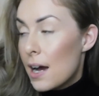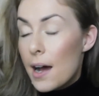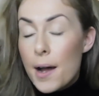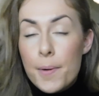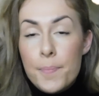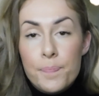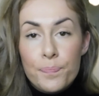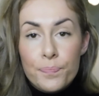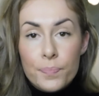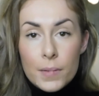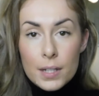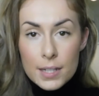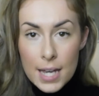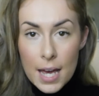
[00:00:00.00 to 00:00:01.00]
Um,
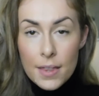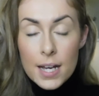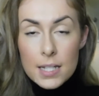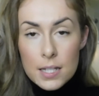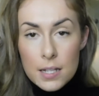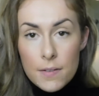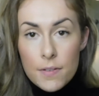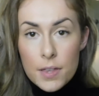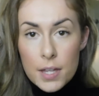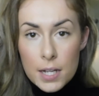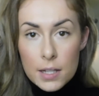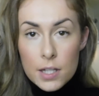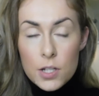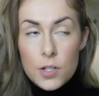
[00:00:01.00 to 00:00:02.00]
yeah, that's another
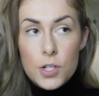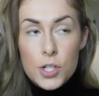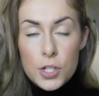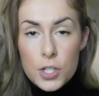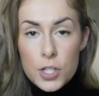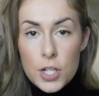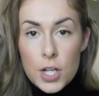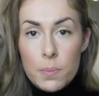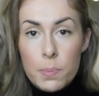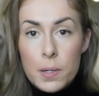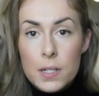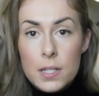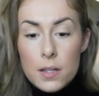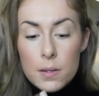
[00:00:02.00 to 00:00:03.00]
thing that you should do
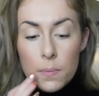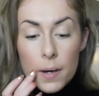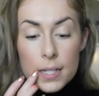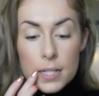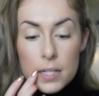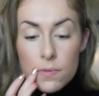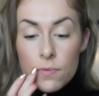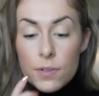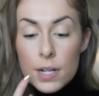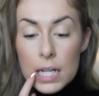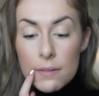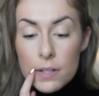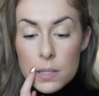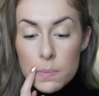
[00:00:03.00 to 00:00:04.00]
because otherwise it's
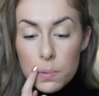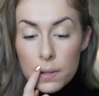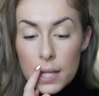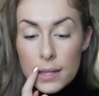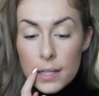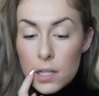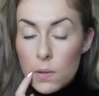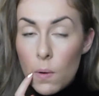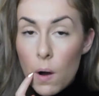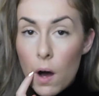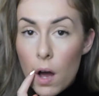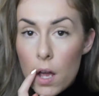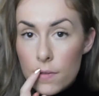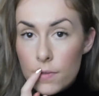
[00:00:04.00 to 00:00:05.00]
really visible then that you
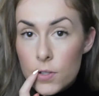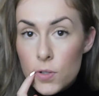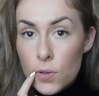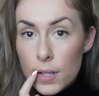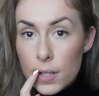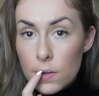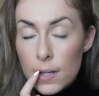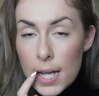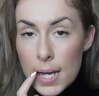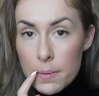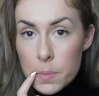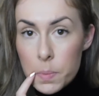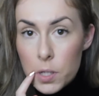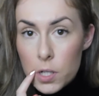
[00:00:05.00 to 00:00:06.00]
are overdrawing your
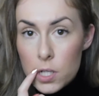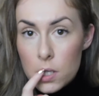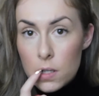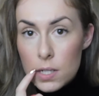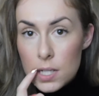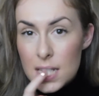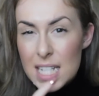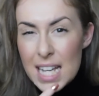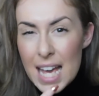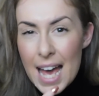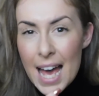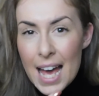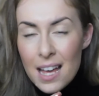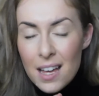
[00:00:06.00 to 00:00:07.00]
lips because you can see
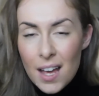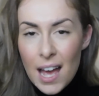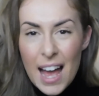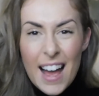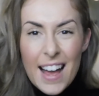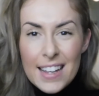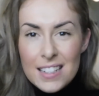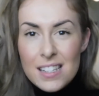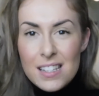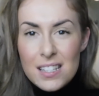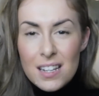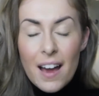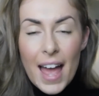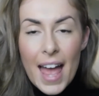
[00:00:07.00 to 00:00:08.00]
hair and
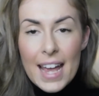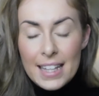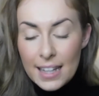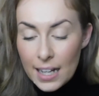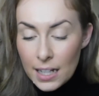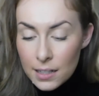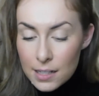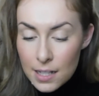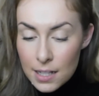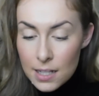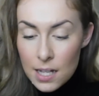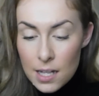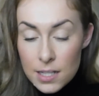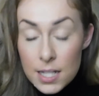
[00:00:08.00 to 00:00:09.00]
I hate that.
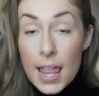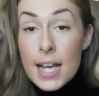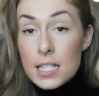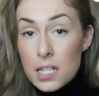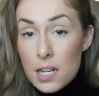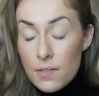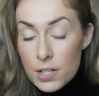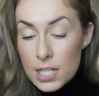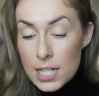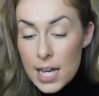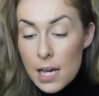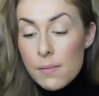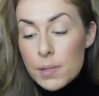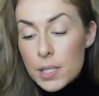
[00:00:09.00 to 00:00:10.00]
So that's another
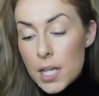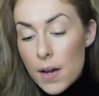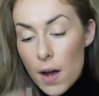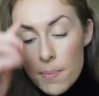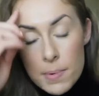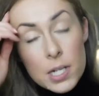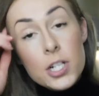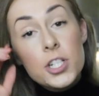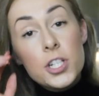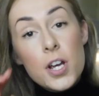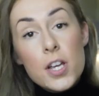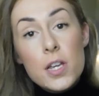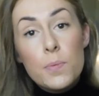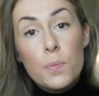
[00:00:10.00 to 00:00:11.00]
tip. So I'm going to show
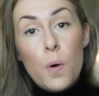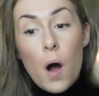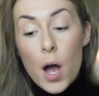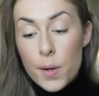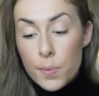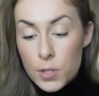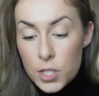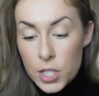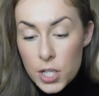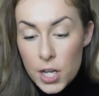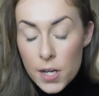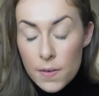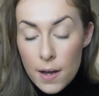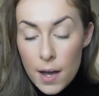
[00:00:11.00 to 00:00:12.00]
you what I would
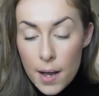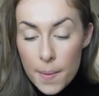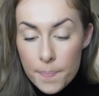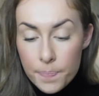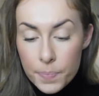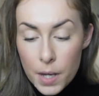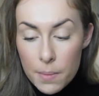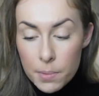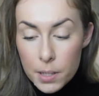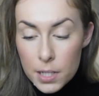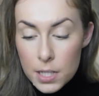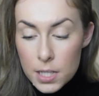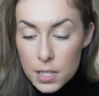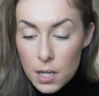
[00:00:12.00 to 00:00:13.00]
do. Um, I'm going
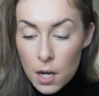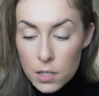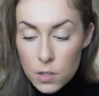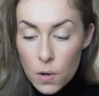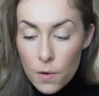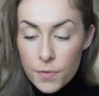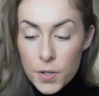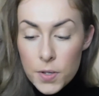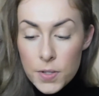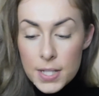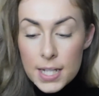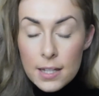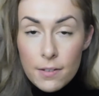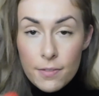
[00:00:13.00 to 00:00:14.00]
to start off
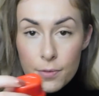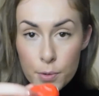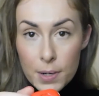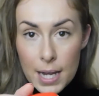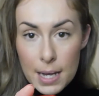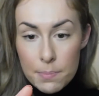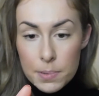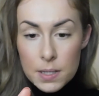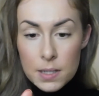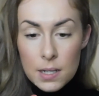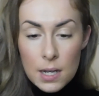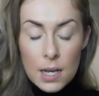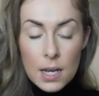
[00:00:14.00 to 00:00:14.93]
using the Fullips